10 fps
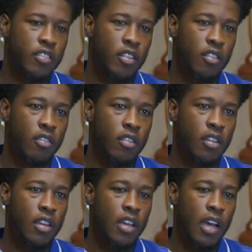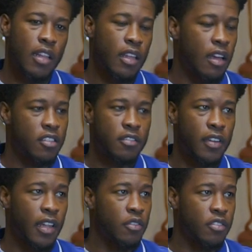So I I just
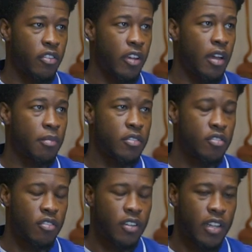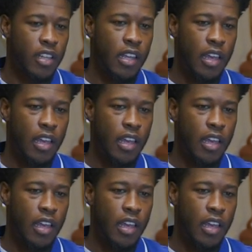felt like it was a great opportunity,